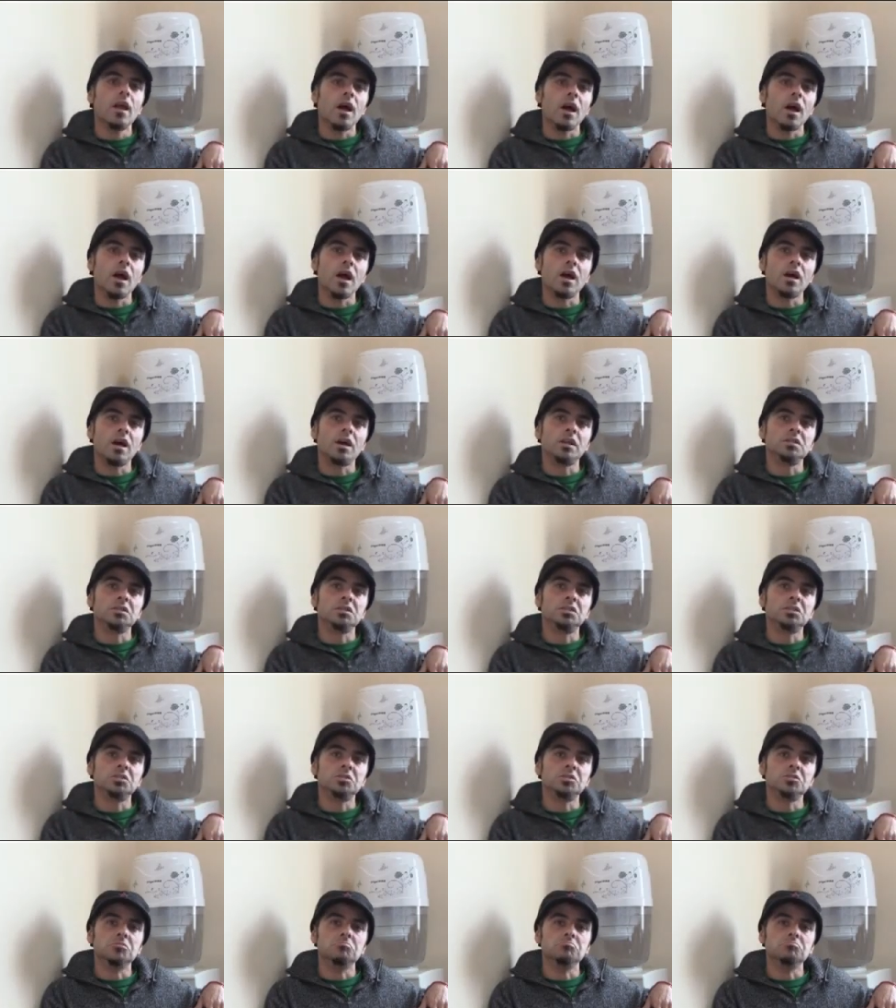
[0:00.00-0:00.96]
And
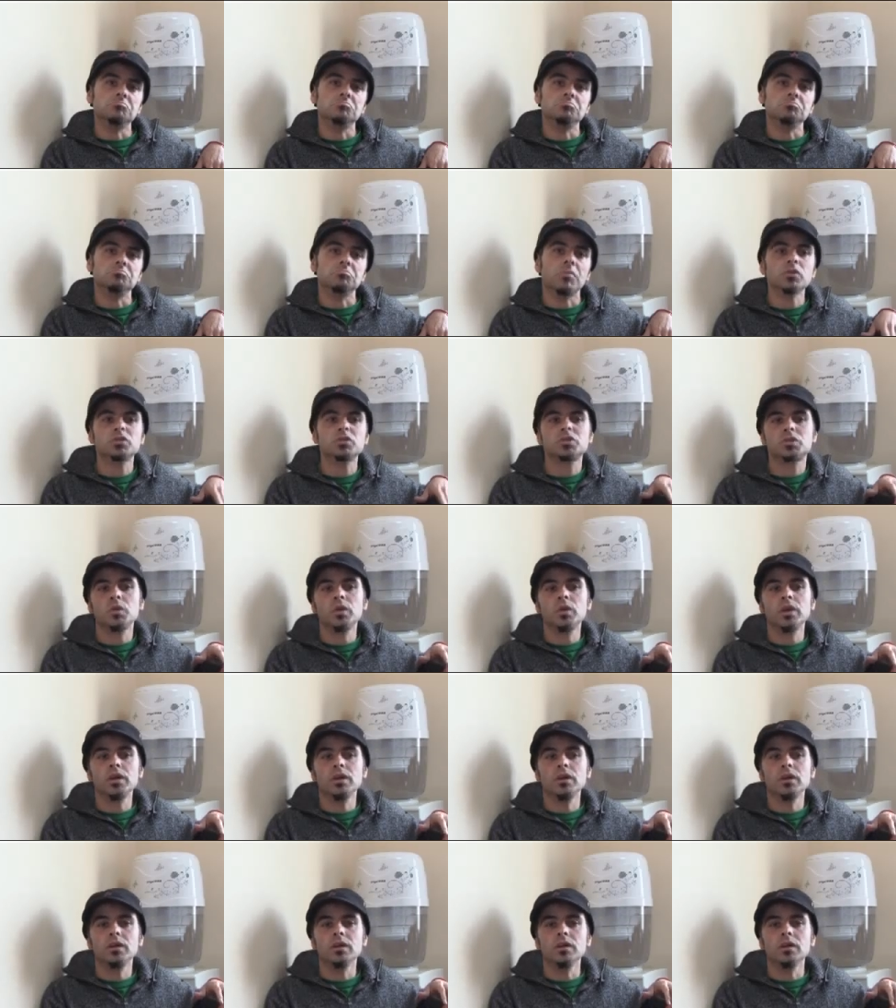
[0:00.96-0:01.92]

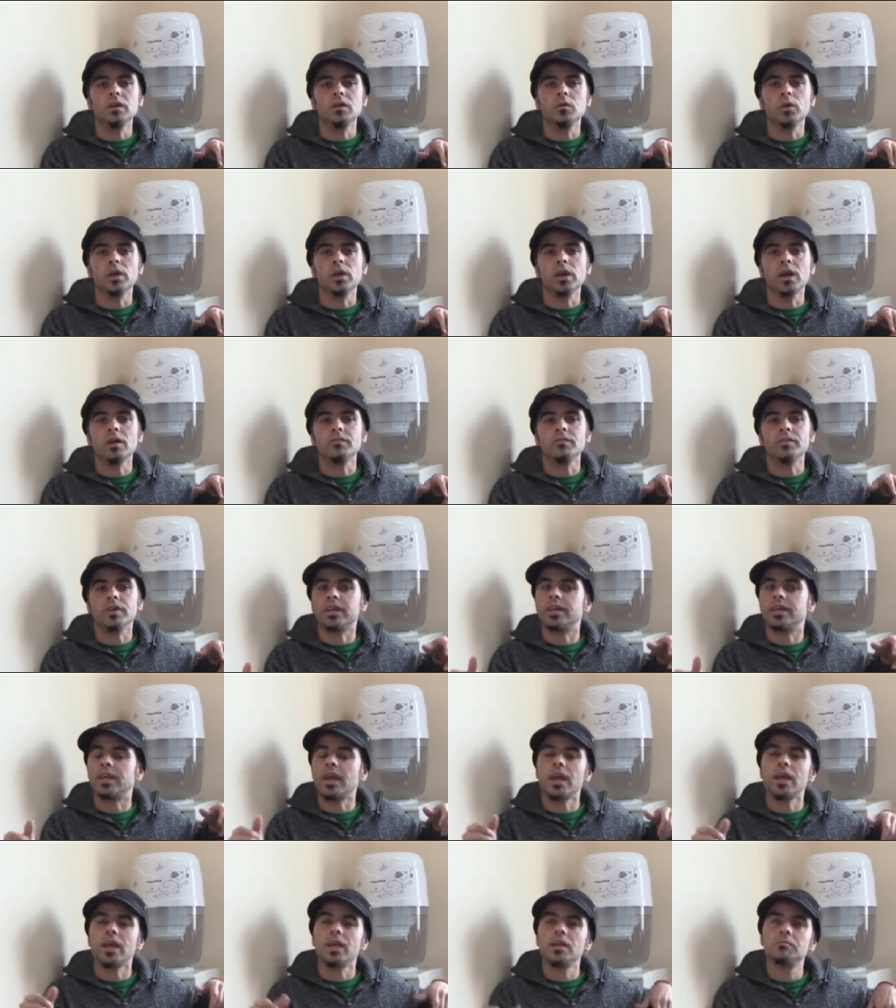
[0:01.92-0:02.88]
mostly we have
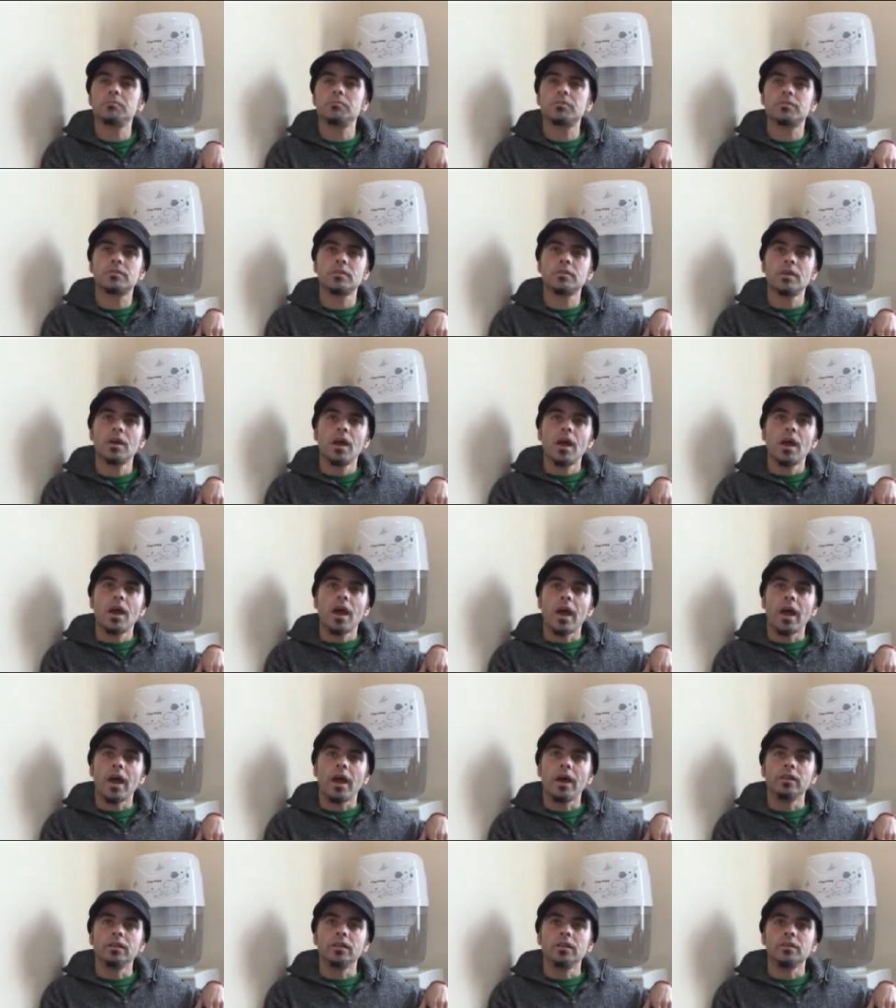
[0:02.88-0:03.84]
games,
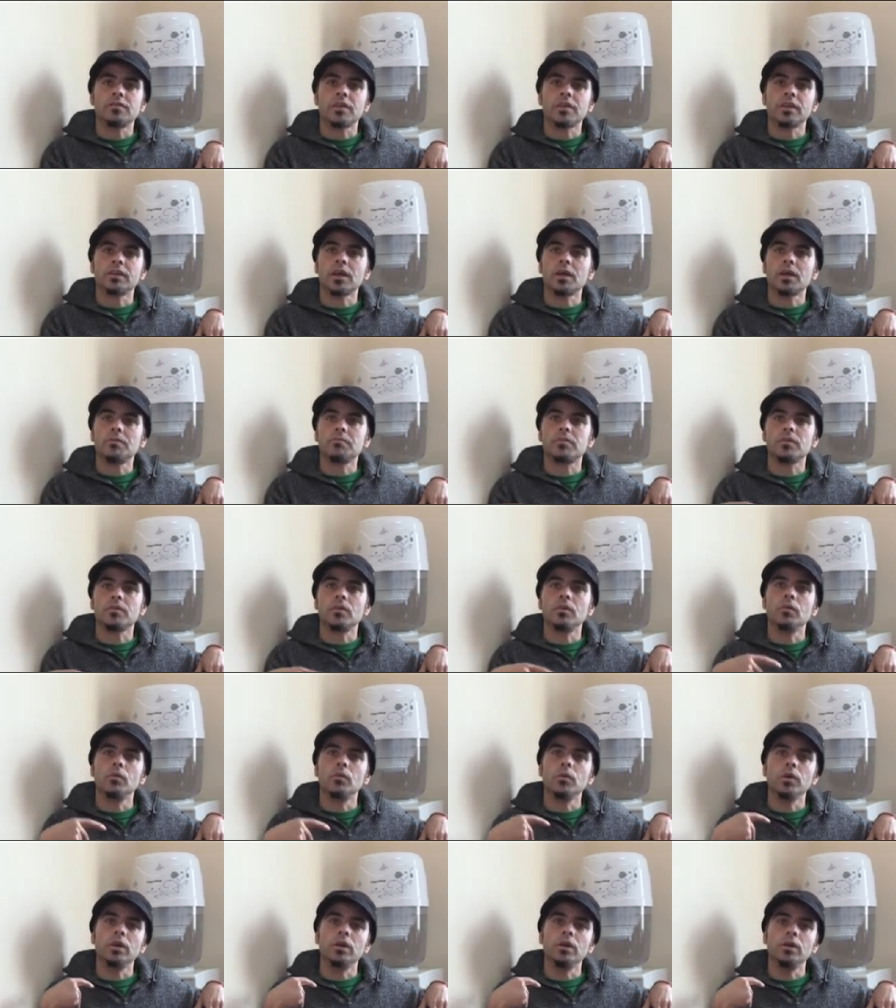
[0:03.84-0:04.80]
and sometimes
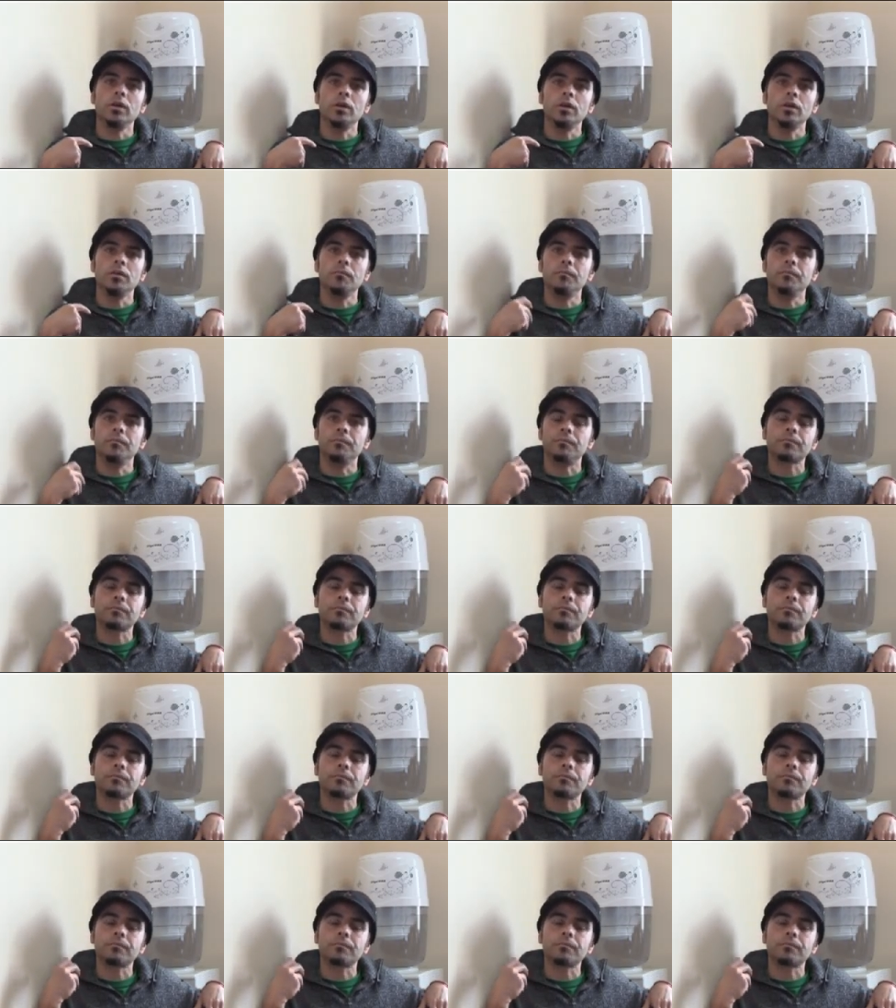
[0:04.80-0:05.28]
we